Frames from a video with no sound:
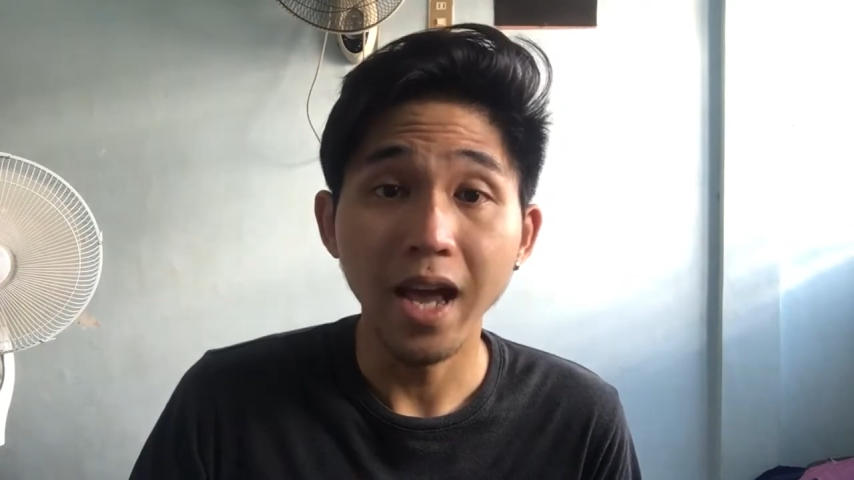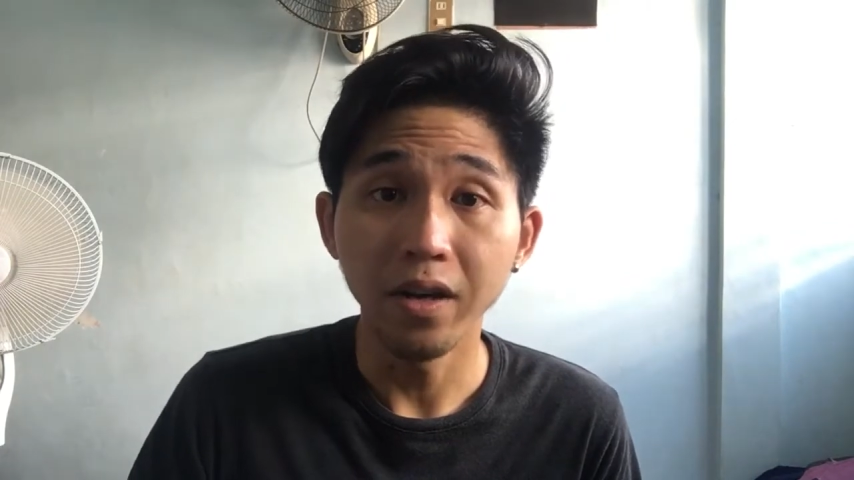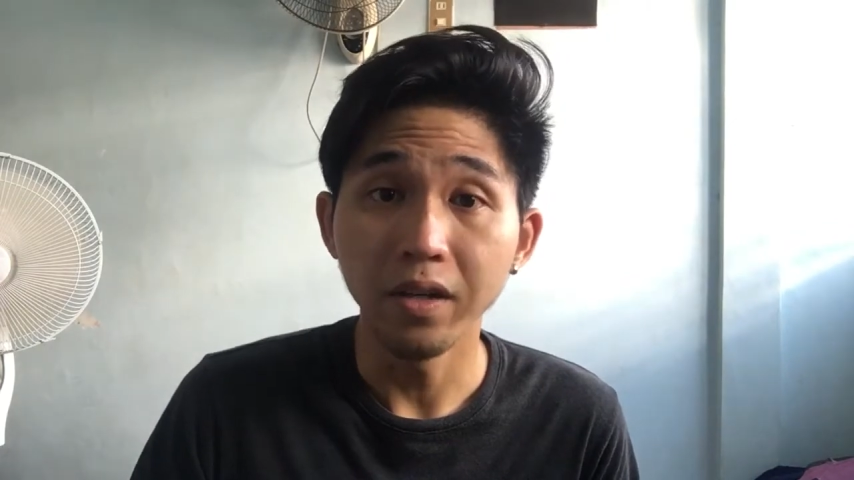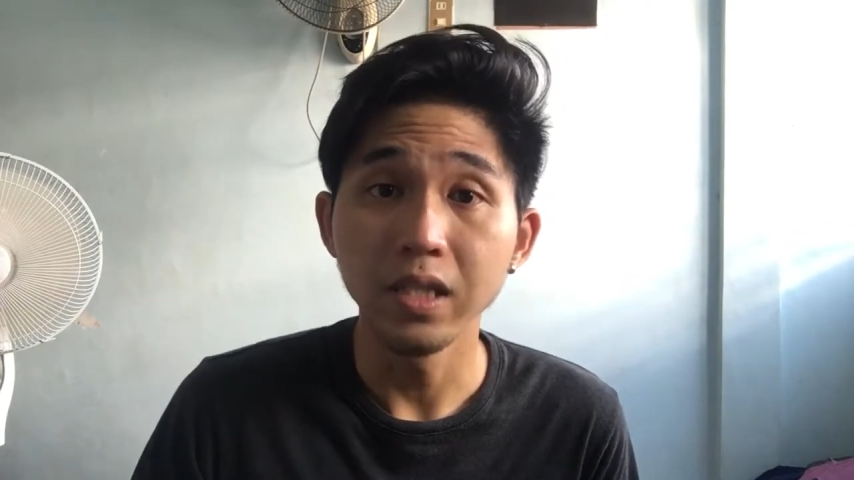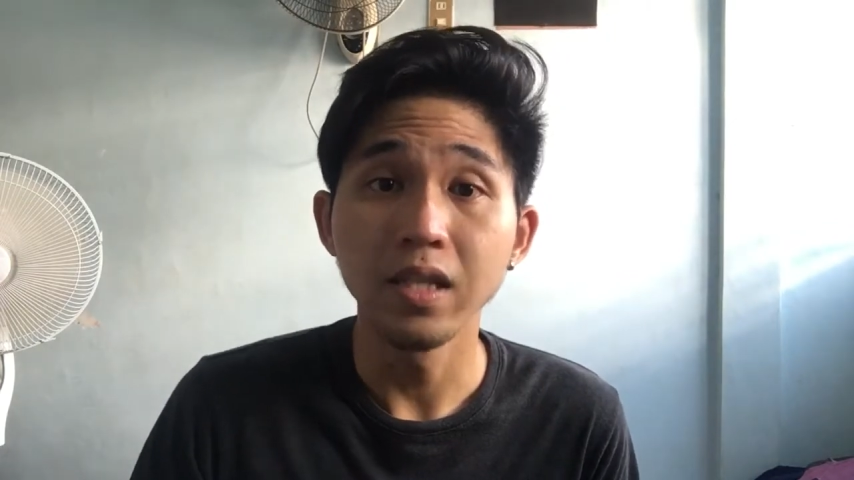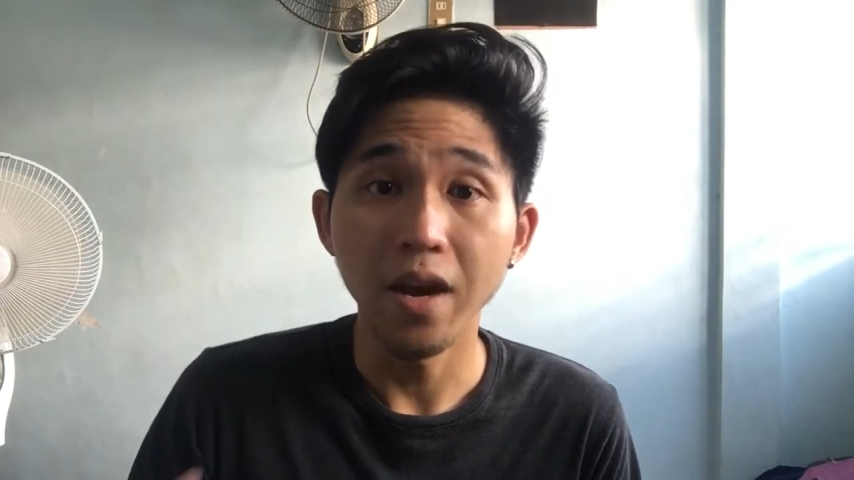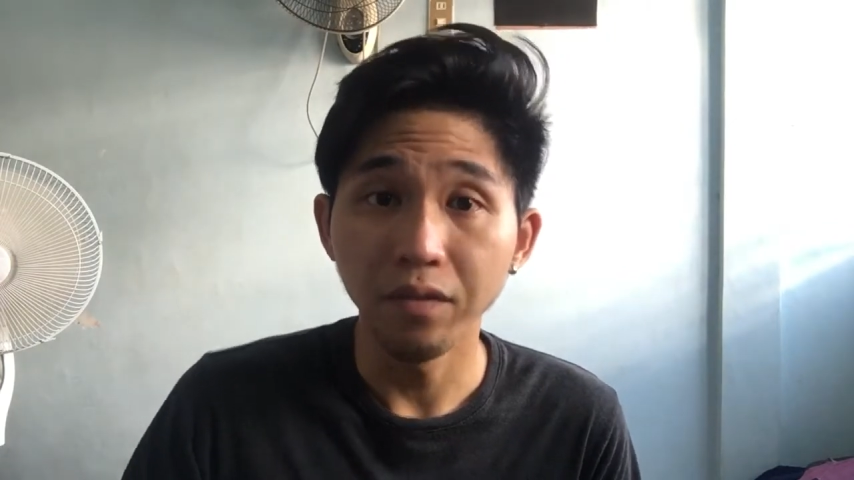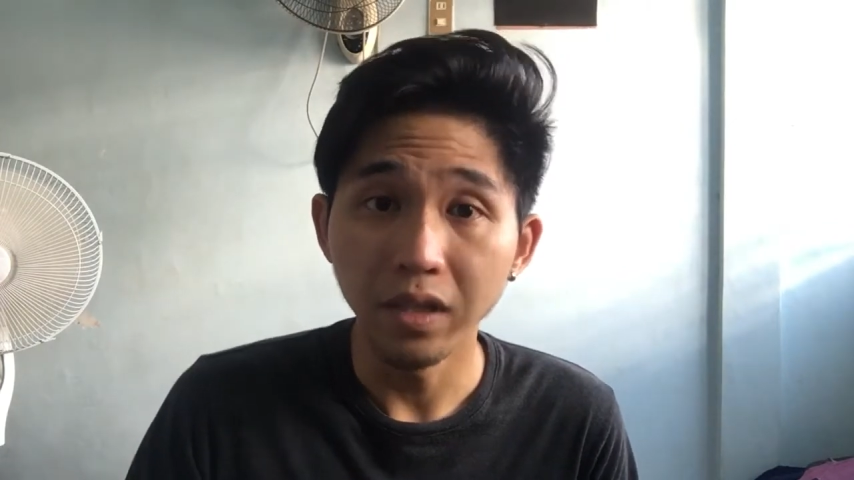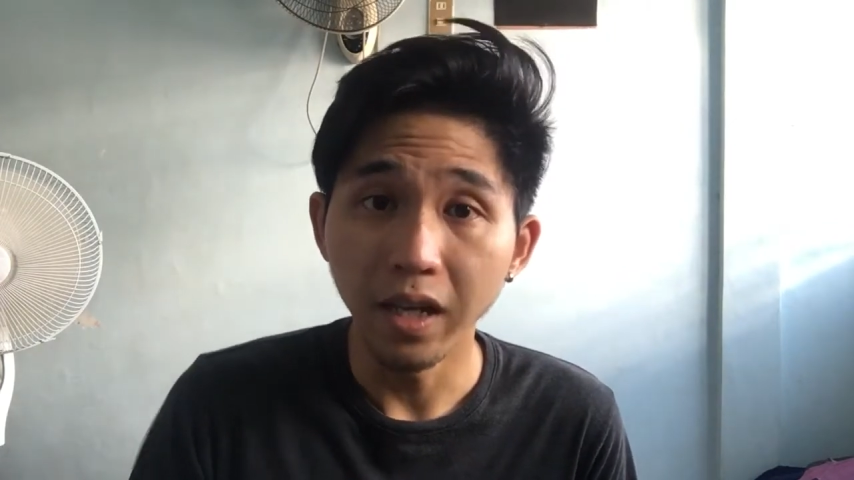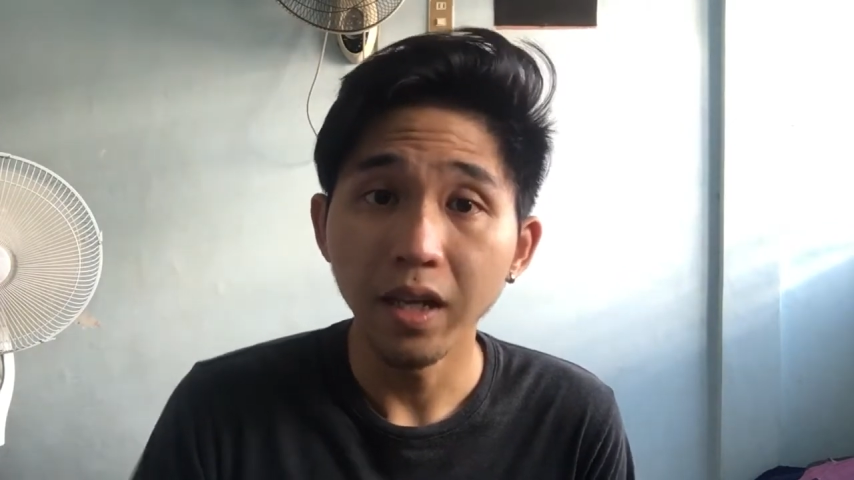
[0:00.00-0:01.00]
calories
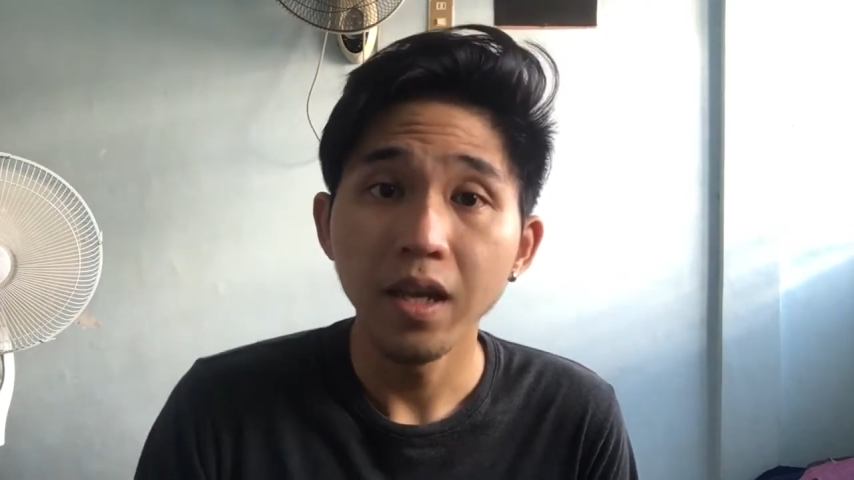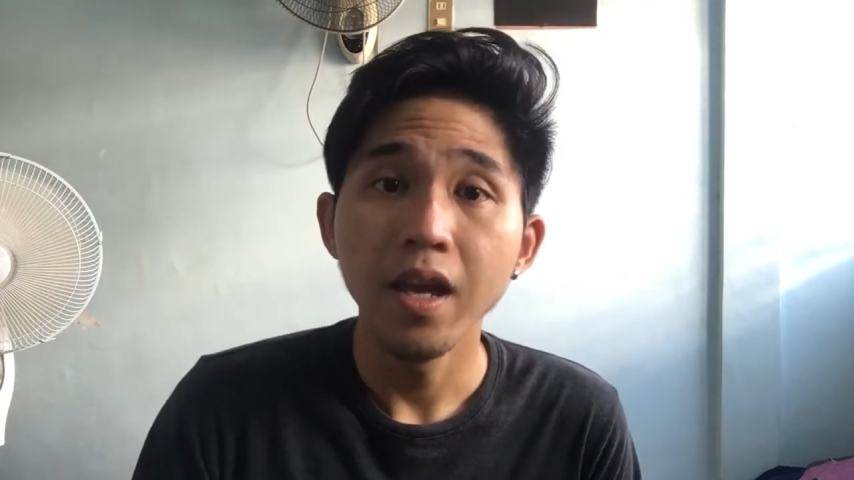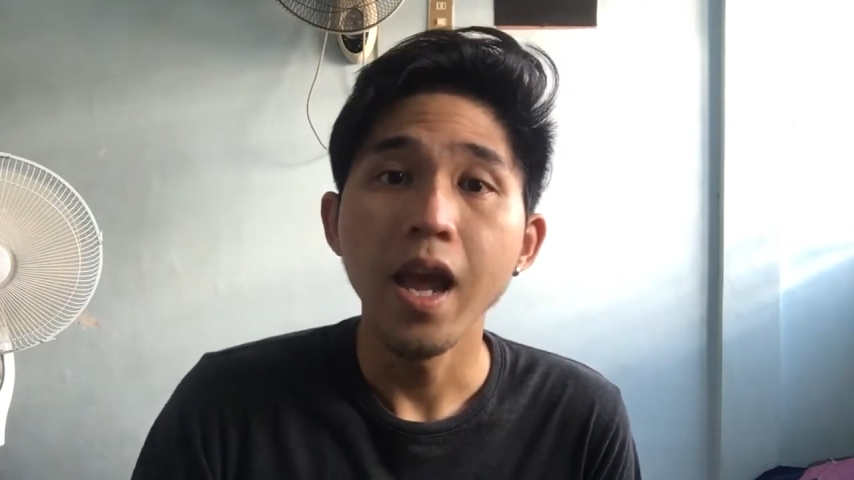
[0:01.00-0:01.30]
every day,